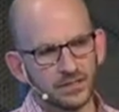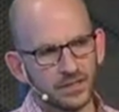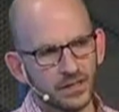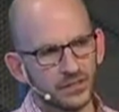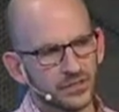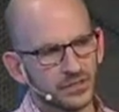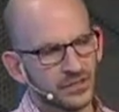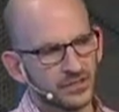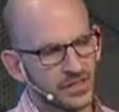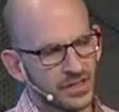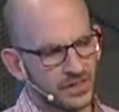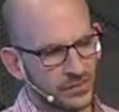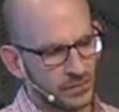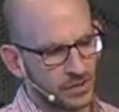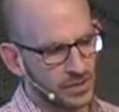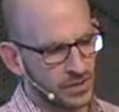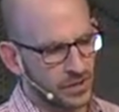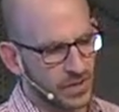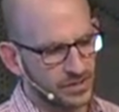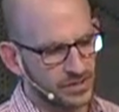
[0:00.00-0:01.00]
to understand that we
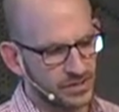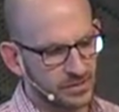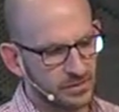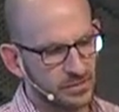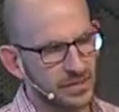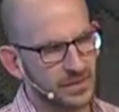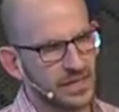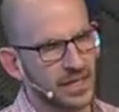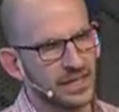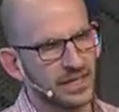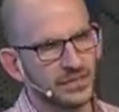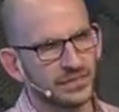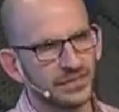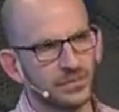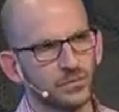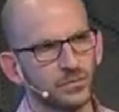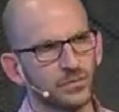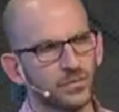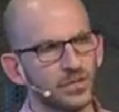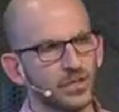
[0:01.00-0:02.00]
tried something and it
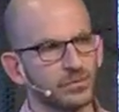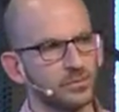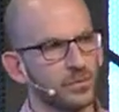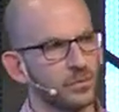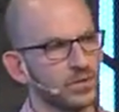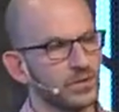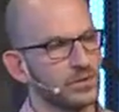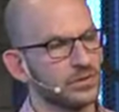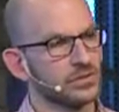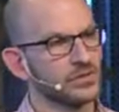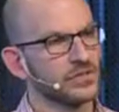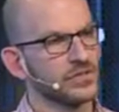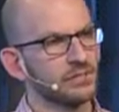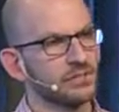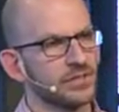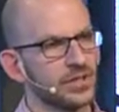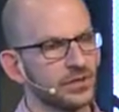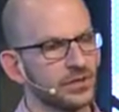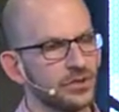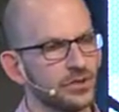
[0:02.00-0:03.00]
didn't work, but we learned
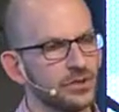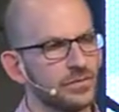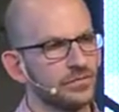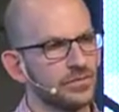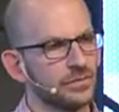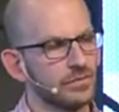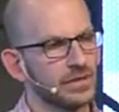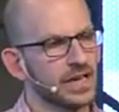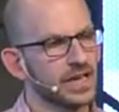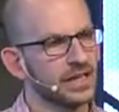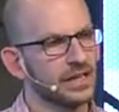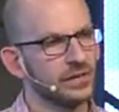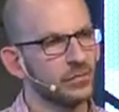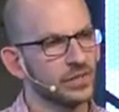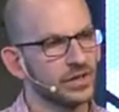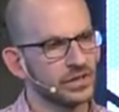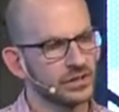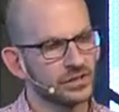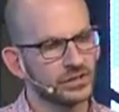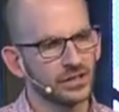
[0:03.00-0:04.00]
something good from that and
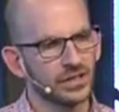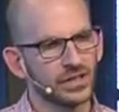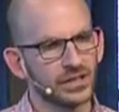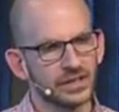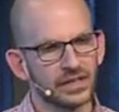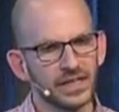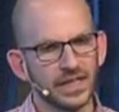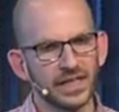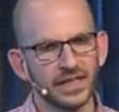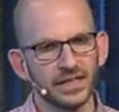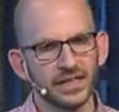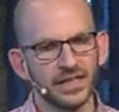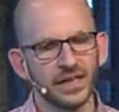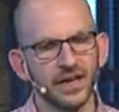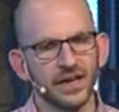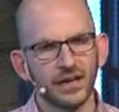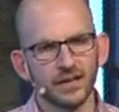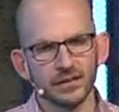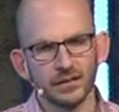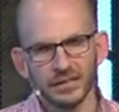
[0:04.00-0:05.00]
we can try again,
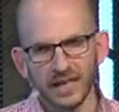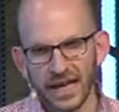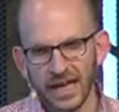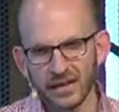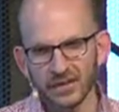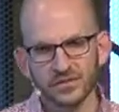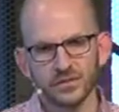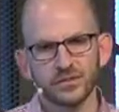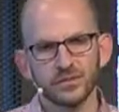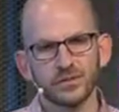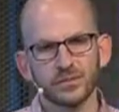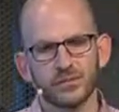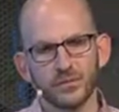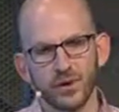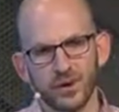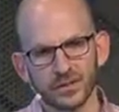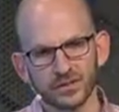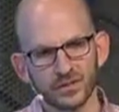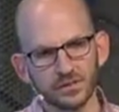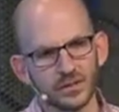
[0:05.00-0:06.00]
allows the
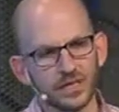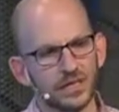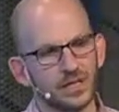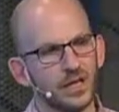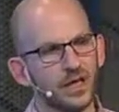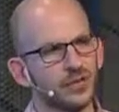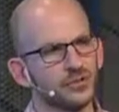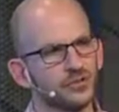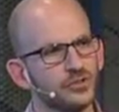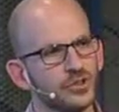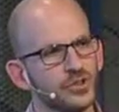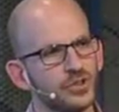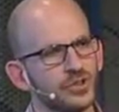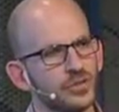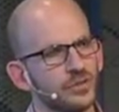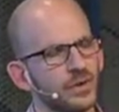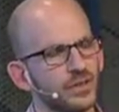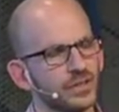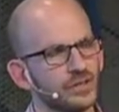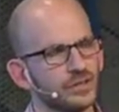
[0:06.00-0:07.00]
product to be nudged in the
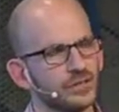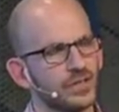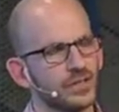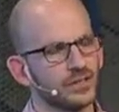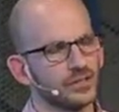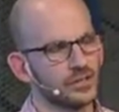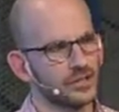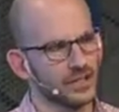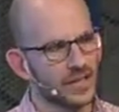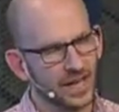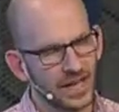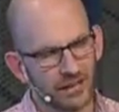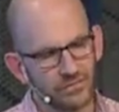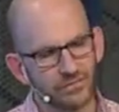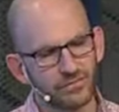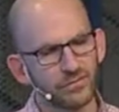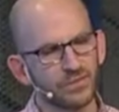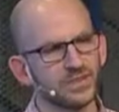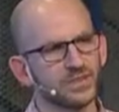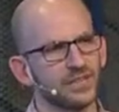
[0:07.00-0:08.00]
right direction
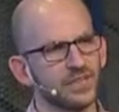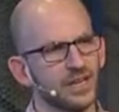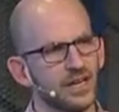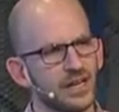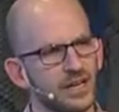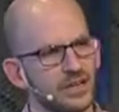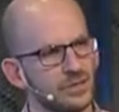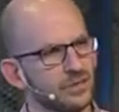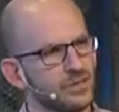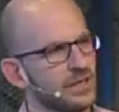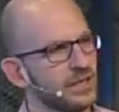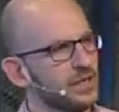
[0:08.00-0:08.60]
every time